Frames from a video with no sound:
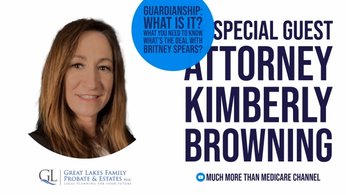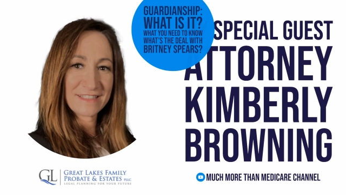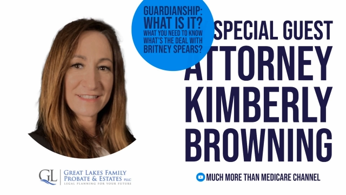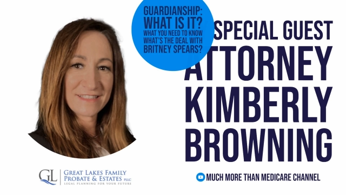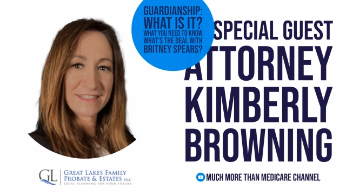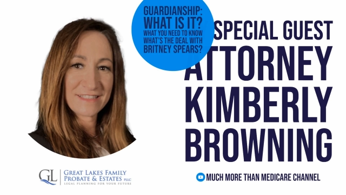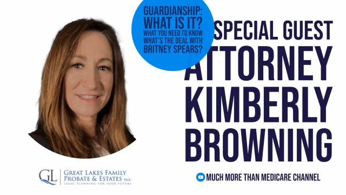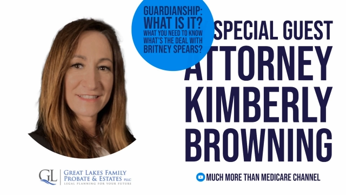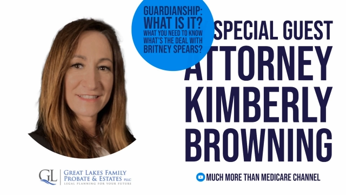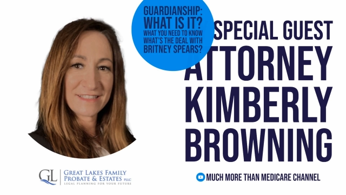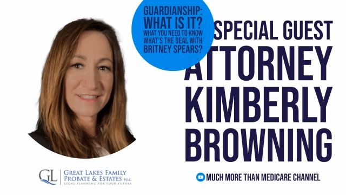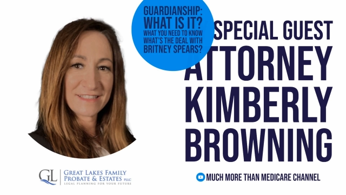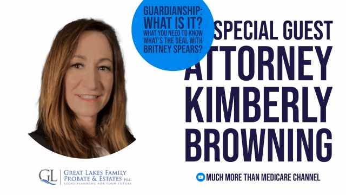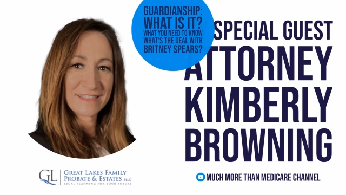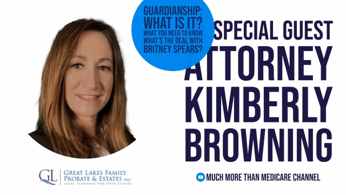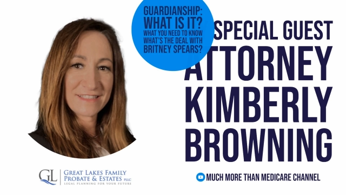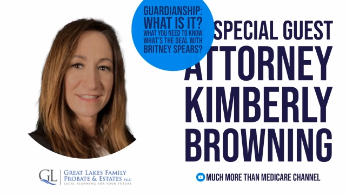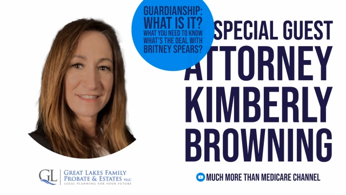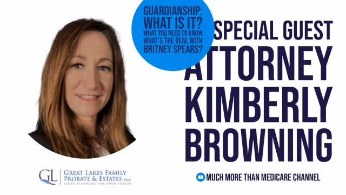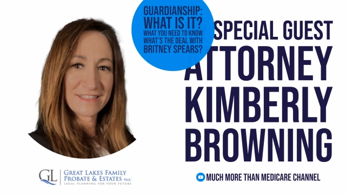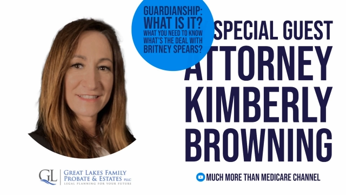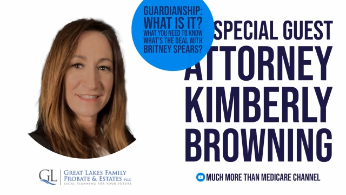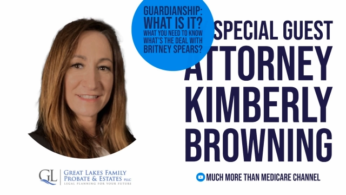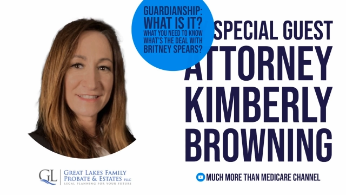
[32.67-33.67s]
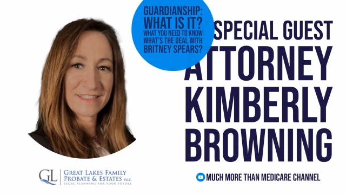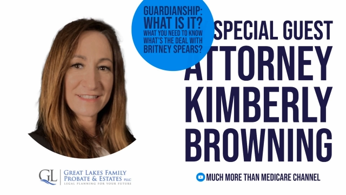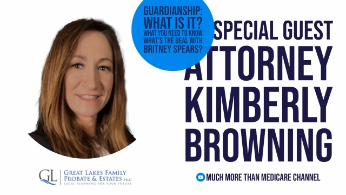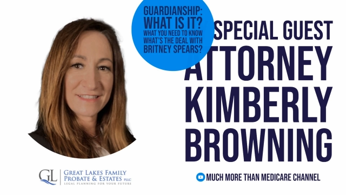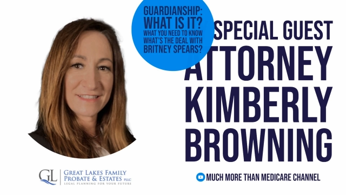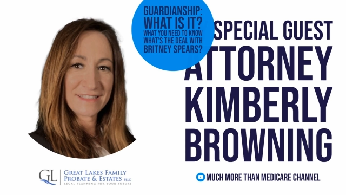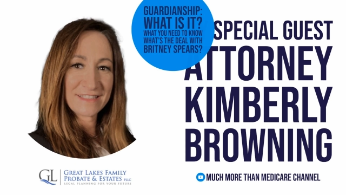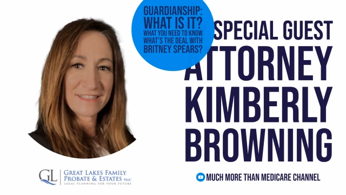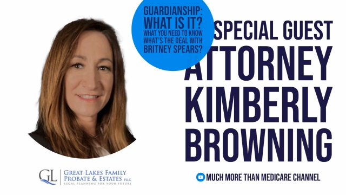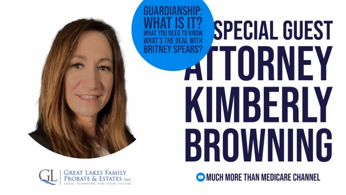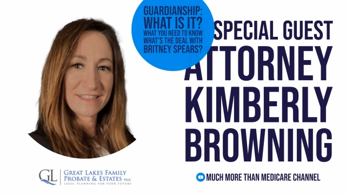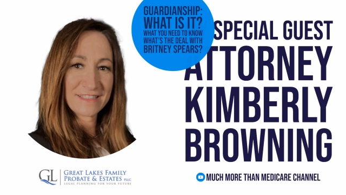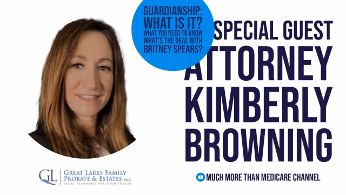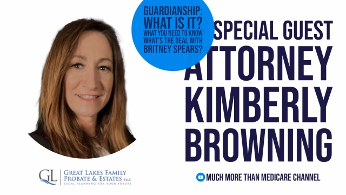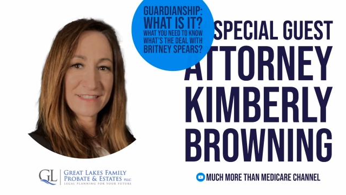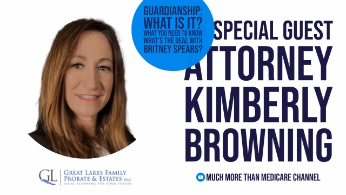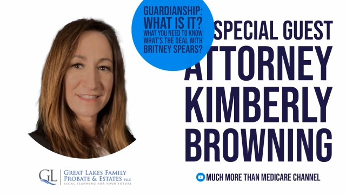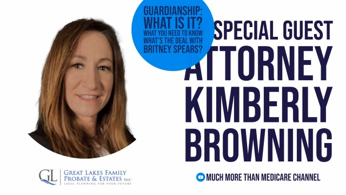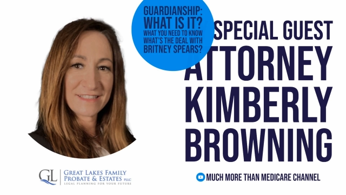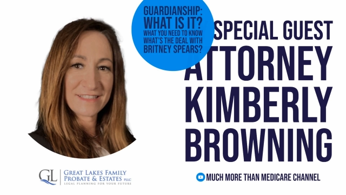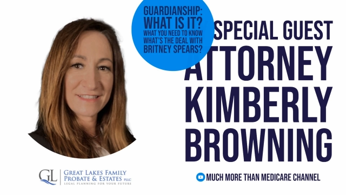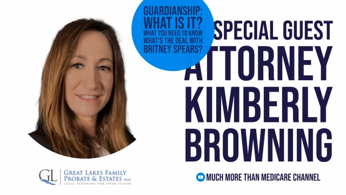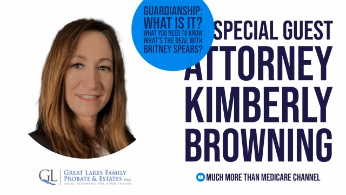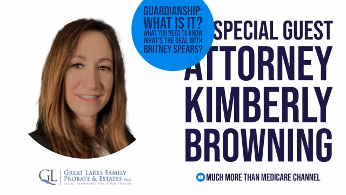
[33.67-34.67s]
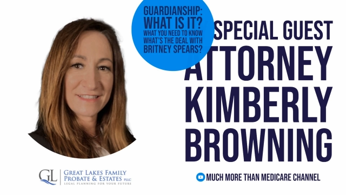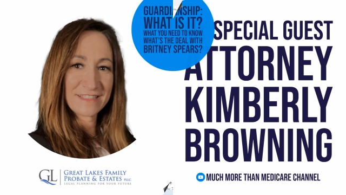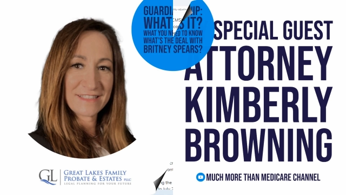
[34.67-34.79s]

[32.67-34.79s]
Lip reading: No one is speaking in this clip.